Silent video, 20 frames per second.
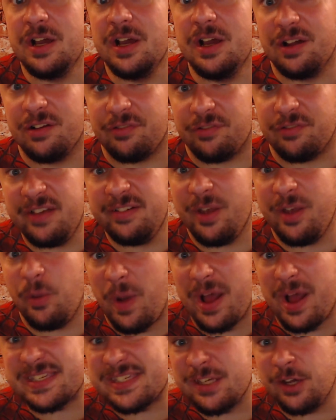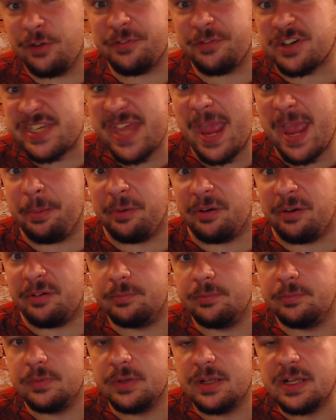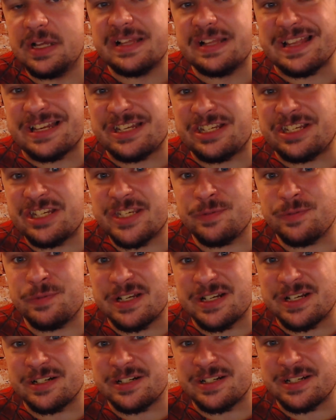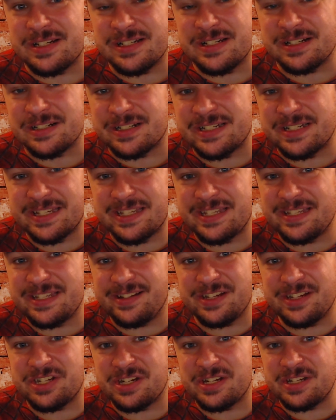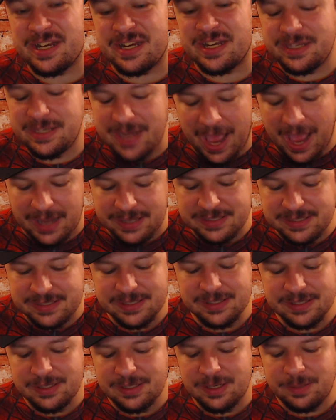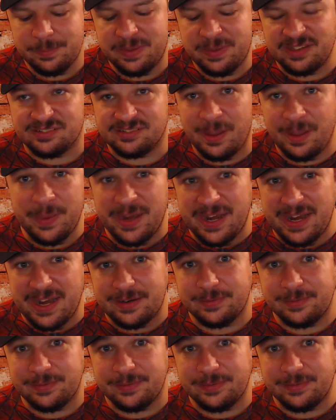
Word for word: really want Silver Sable. They just want her articulation to not be limited.